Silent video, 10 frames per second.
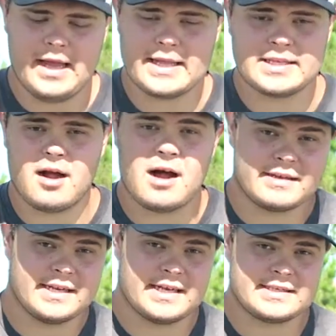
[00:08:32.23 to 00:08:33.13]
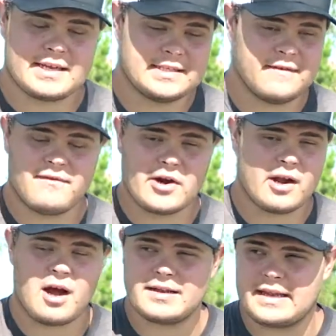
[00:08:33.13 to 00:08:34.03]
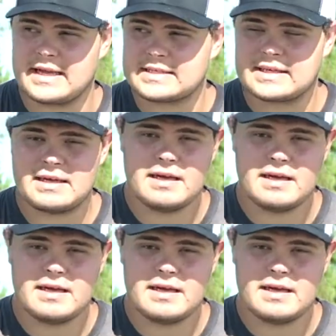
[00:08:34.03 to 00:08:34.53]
It's an odd disc. It's a very odd disc.